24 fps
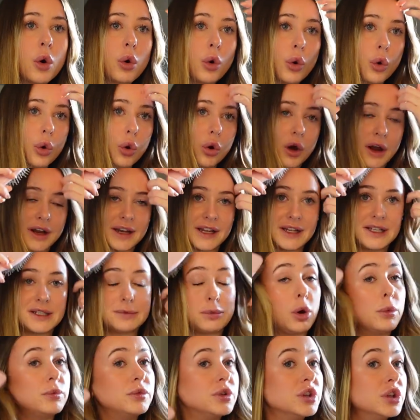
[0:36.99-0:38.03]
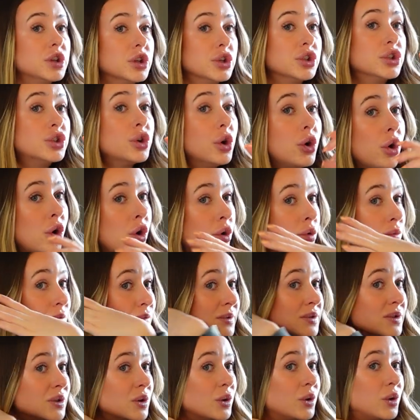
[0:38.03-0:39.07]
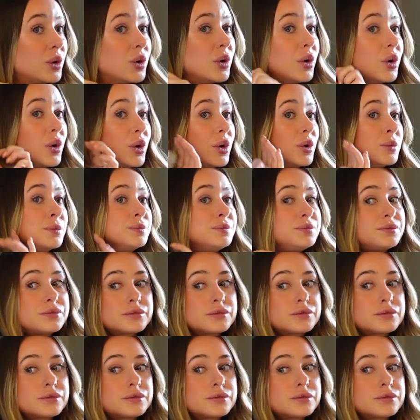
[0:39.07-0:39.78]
or I need to pop to the shops or